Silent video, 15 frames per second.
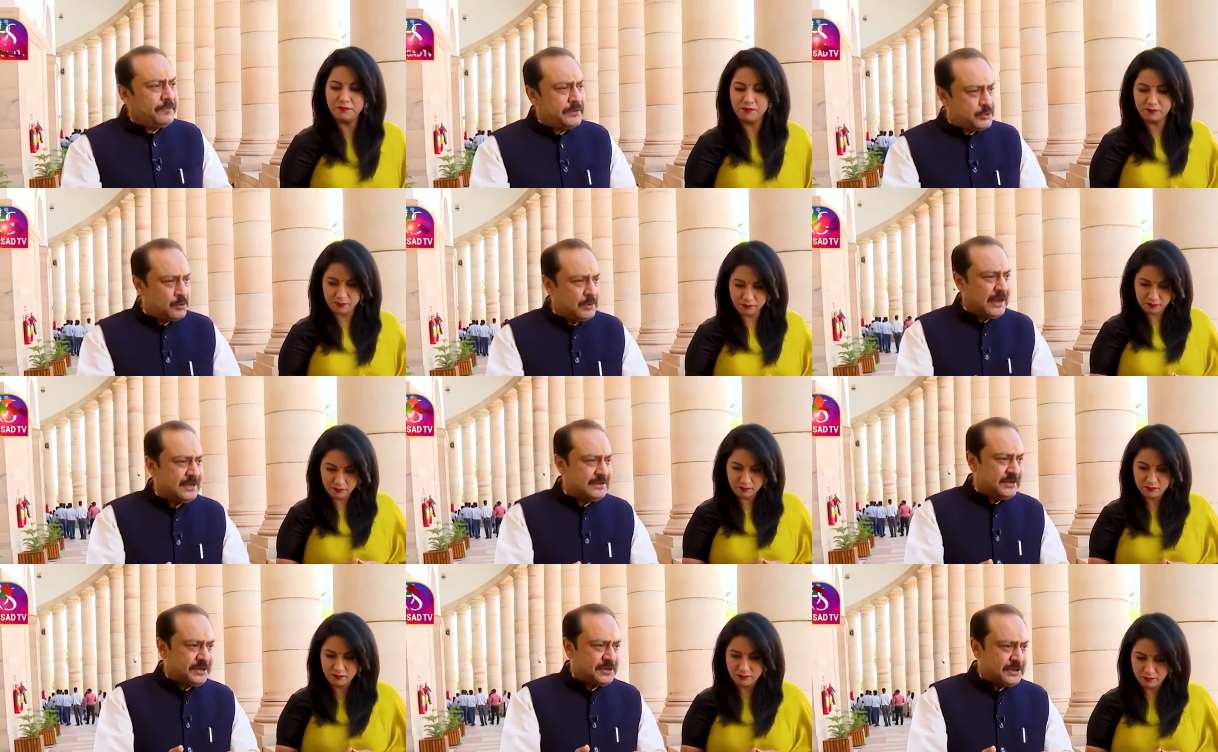
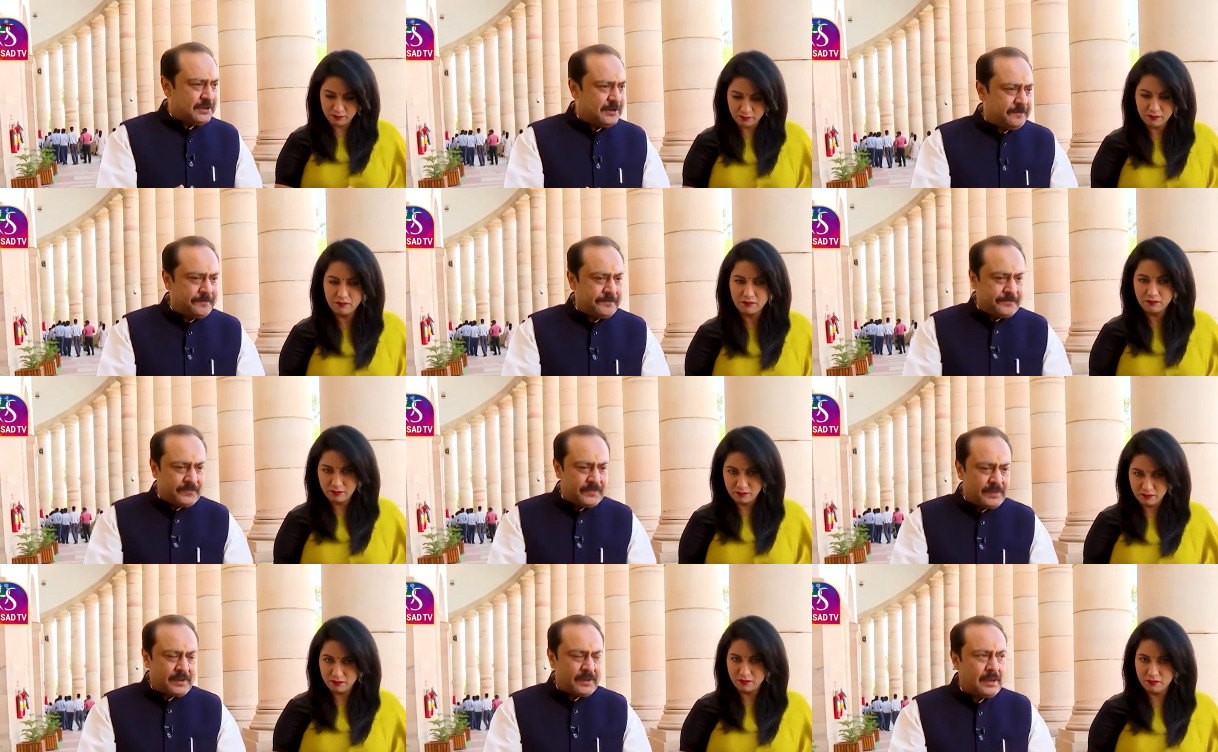Speaker 1: visualization
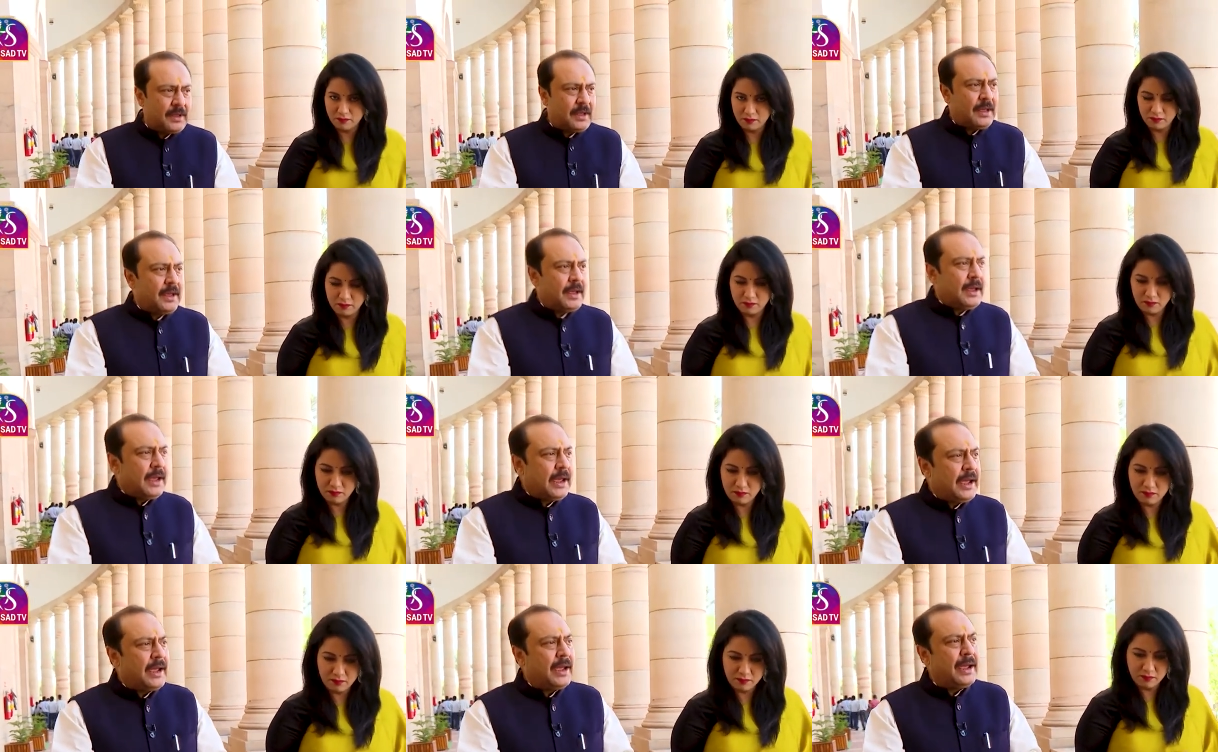
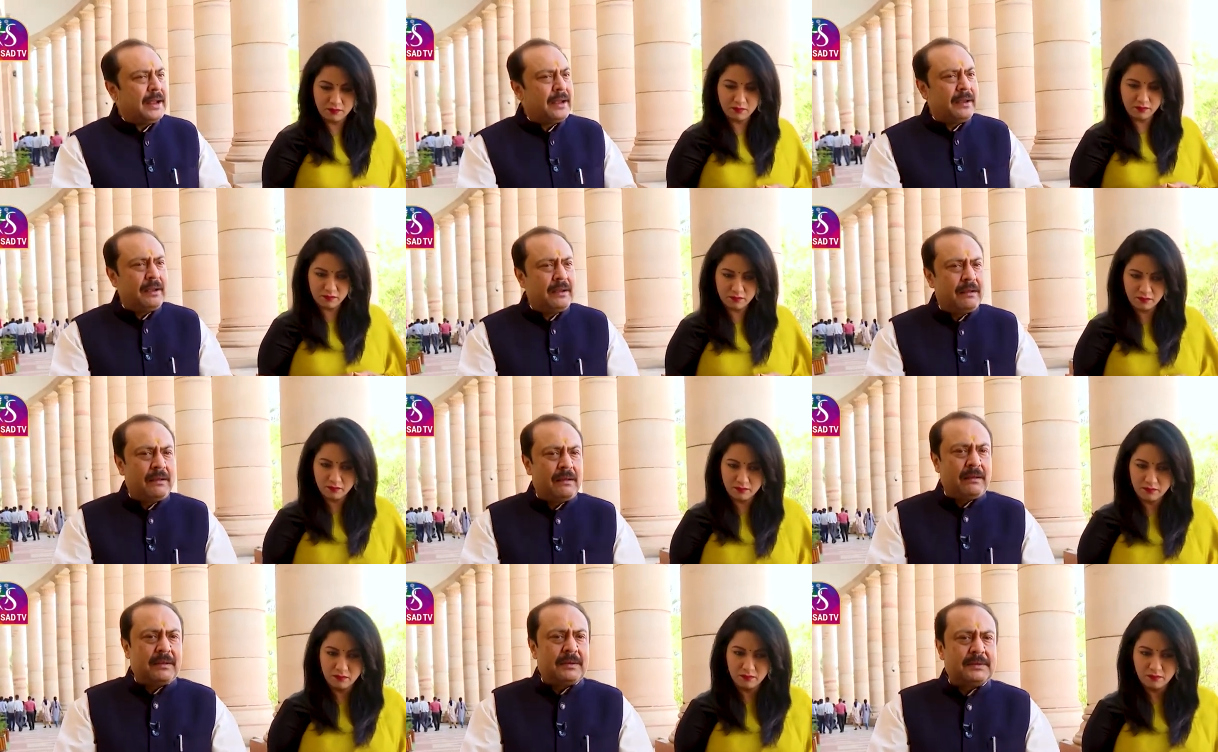and
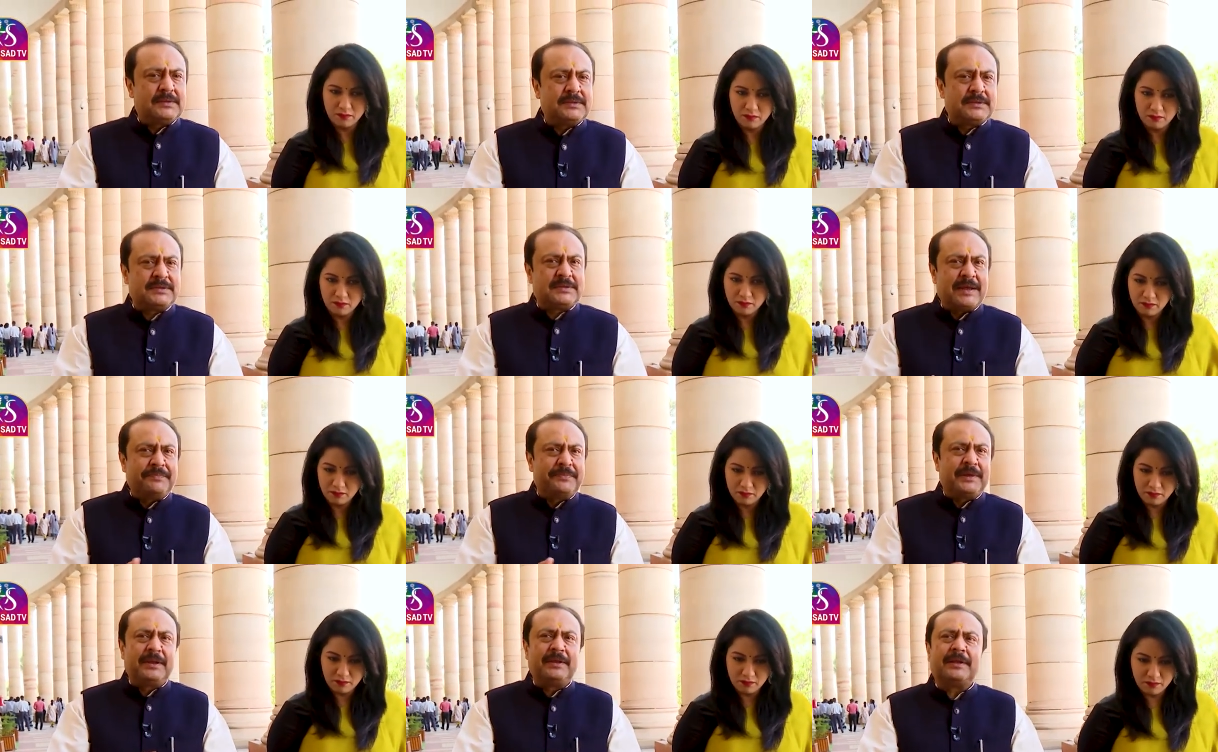uh,
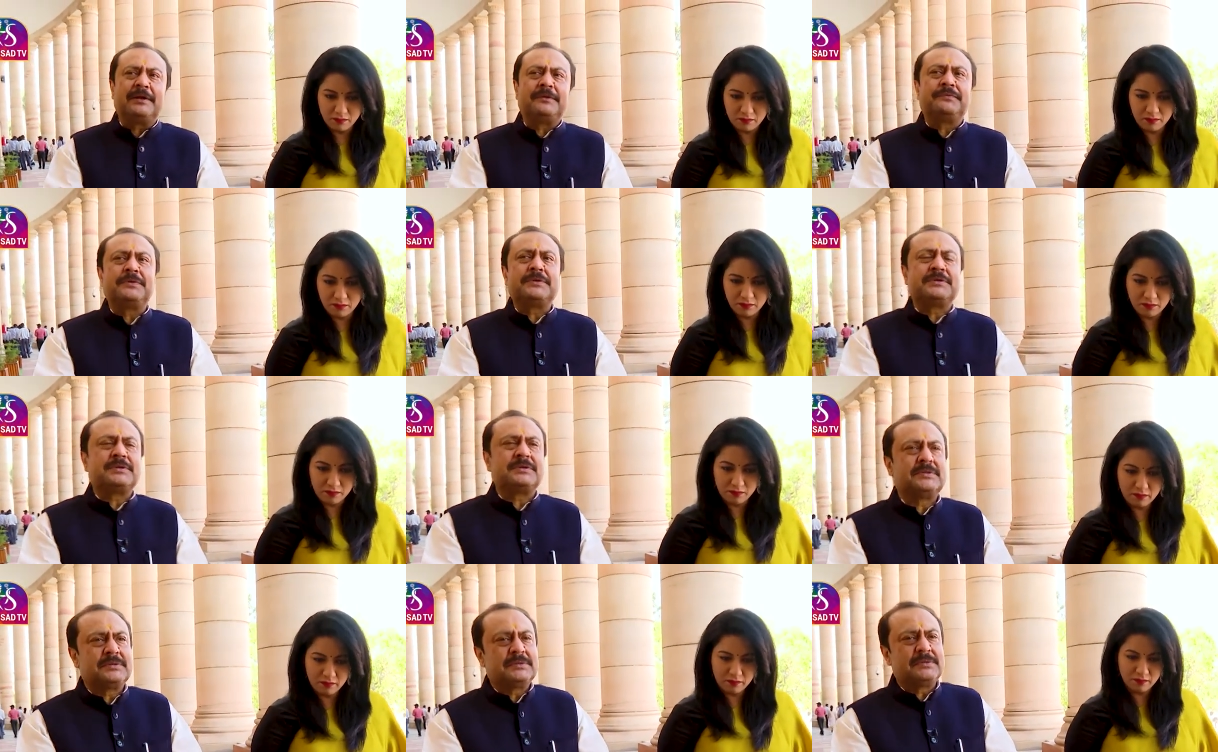something that
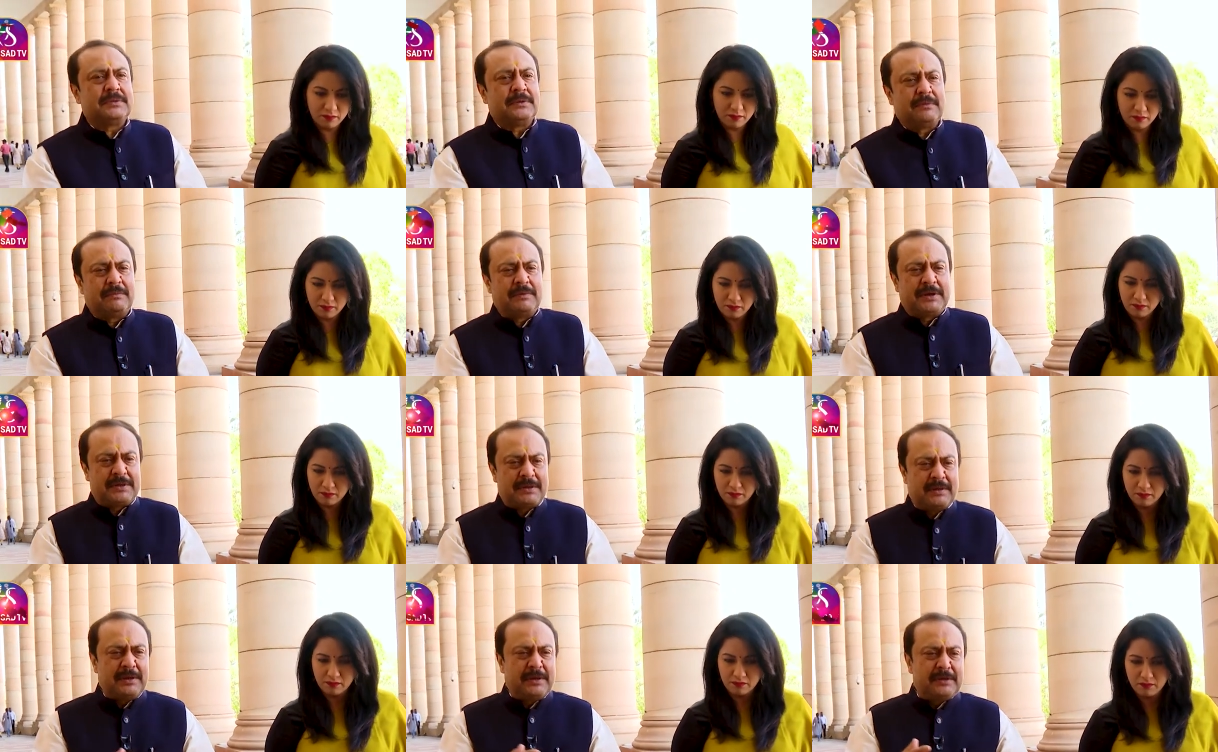was
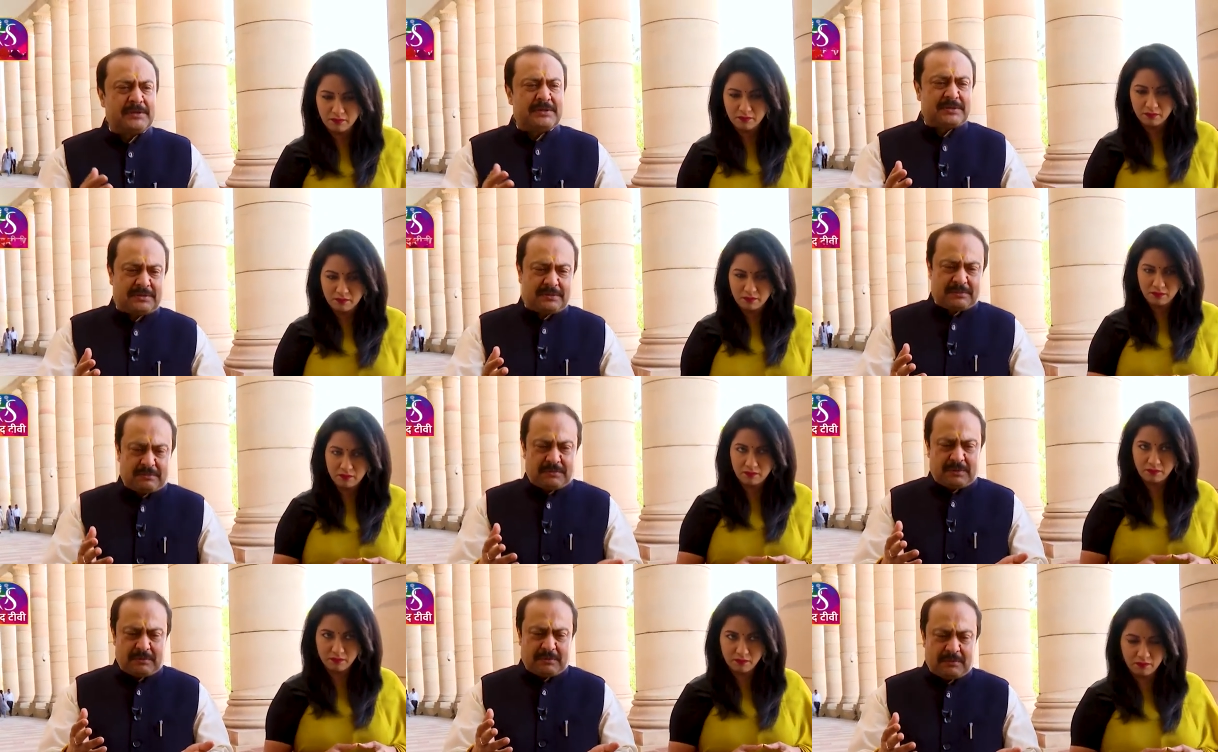written in,
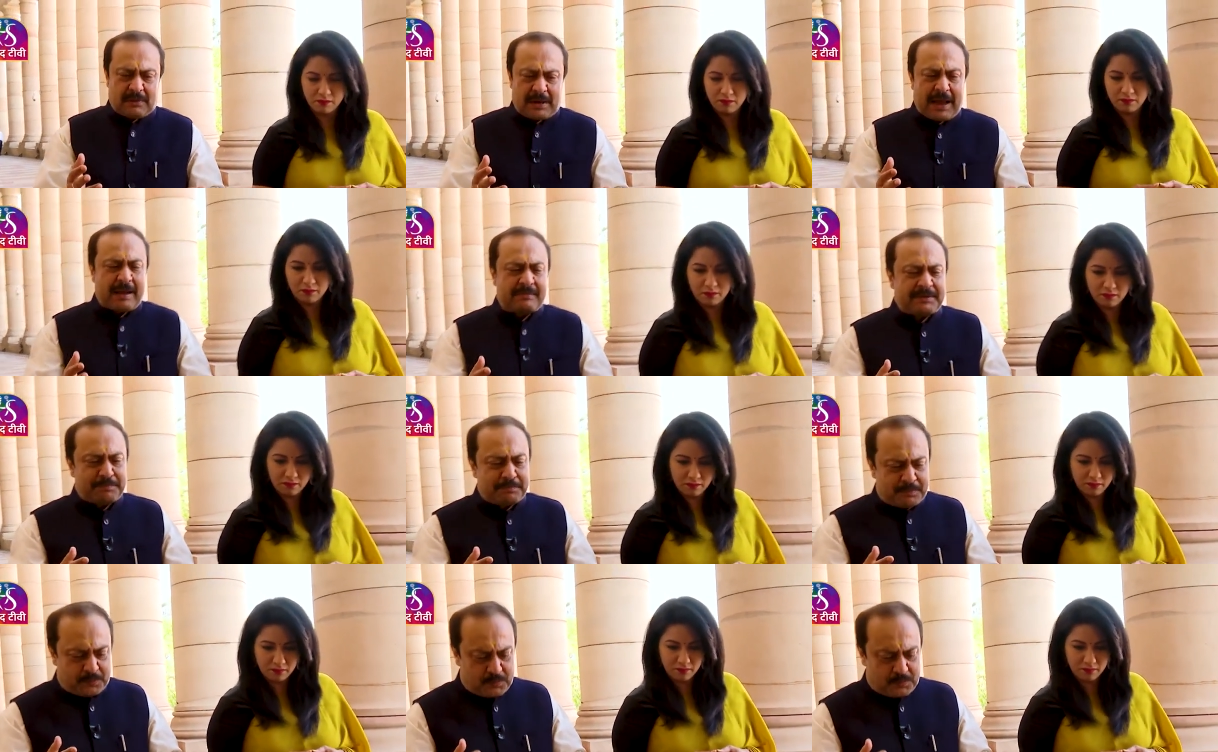at a